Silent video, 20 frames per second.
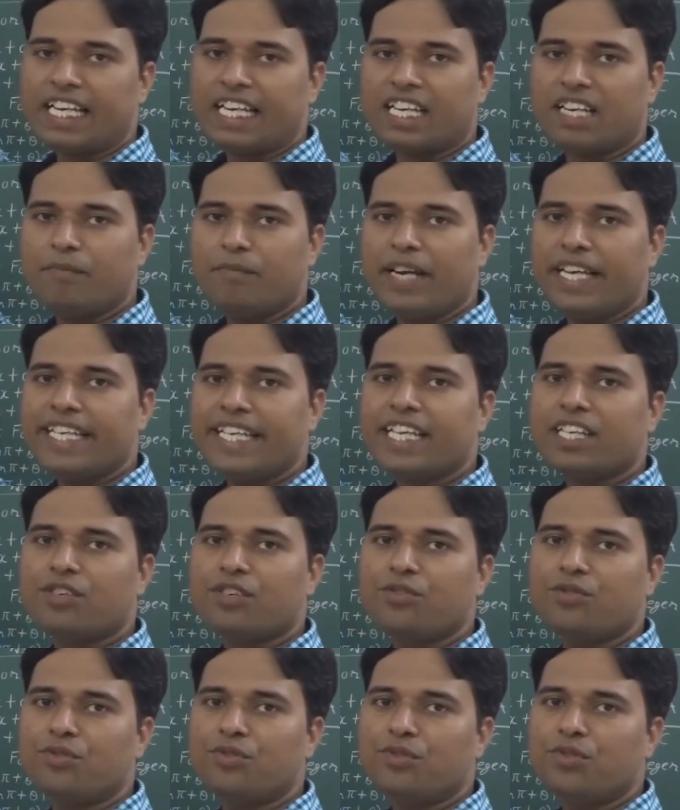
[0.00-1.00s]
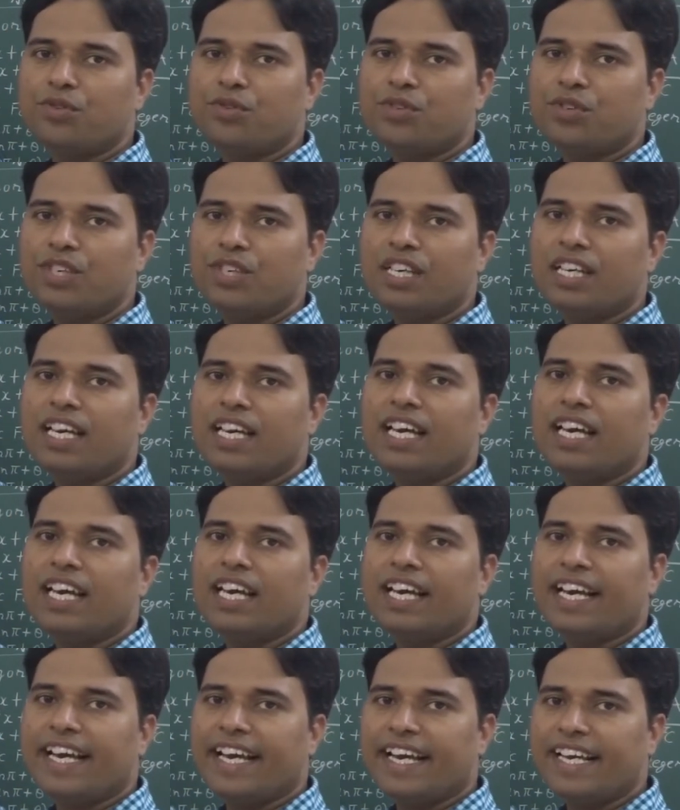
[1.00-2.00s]
remaining two
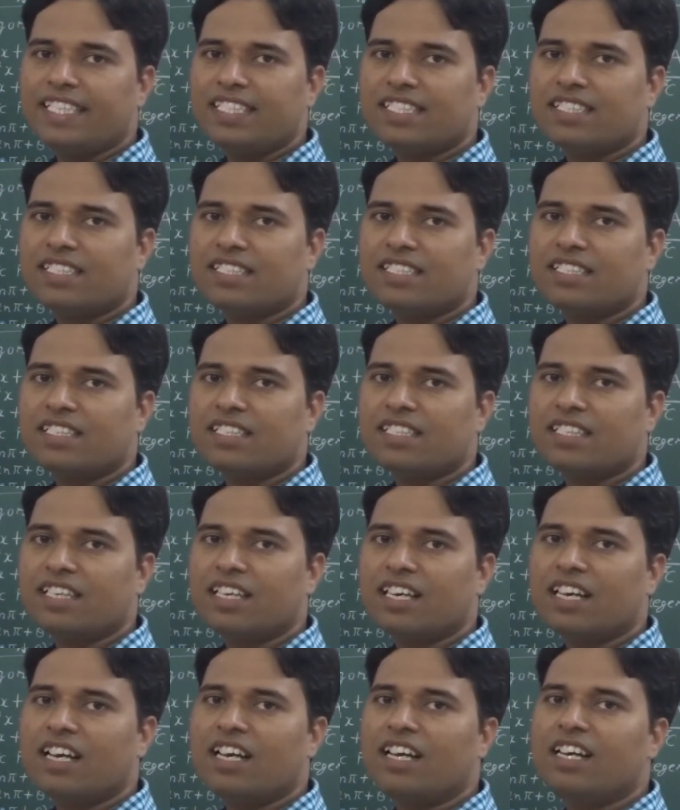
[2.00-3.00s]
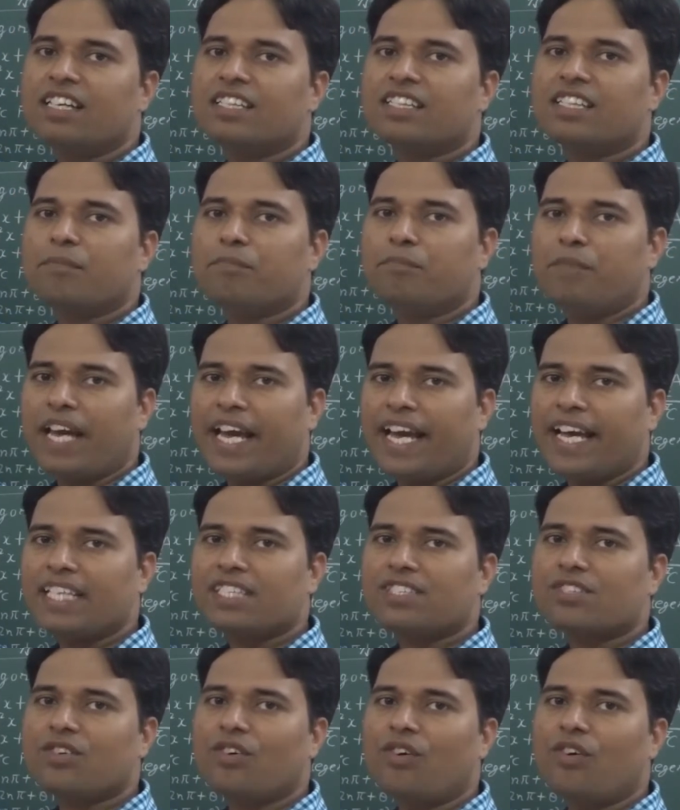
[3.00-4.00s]
is the
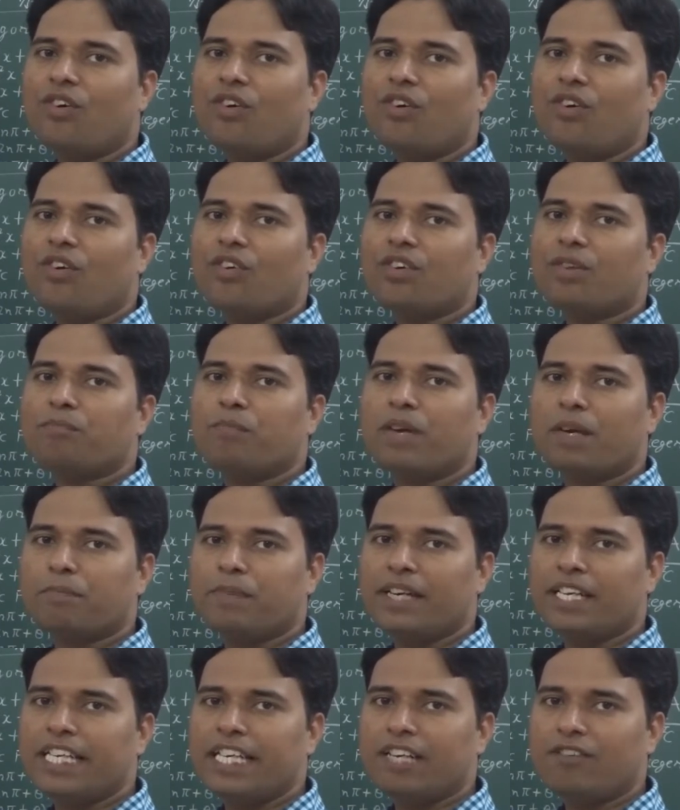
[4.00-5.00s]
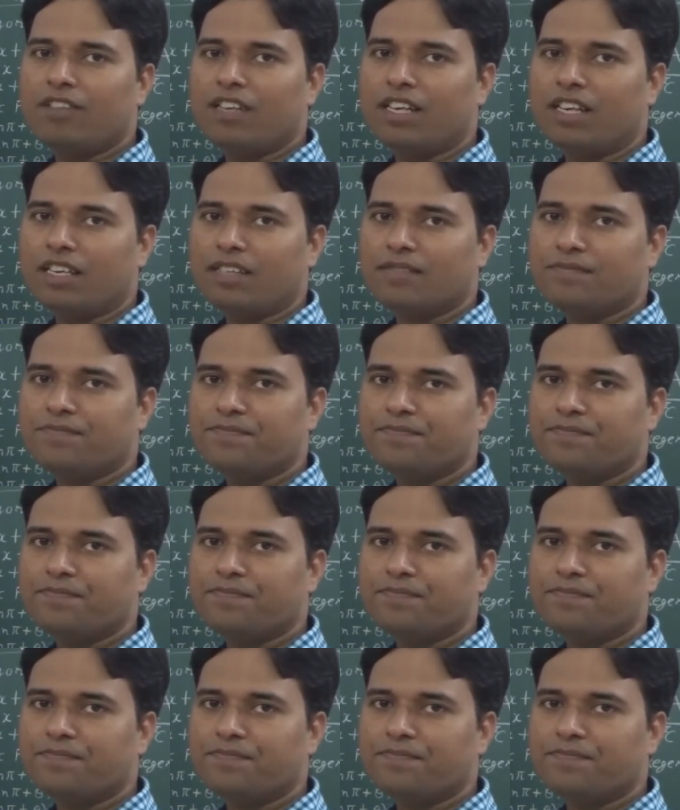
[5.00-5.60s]
base or perpendicular.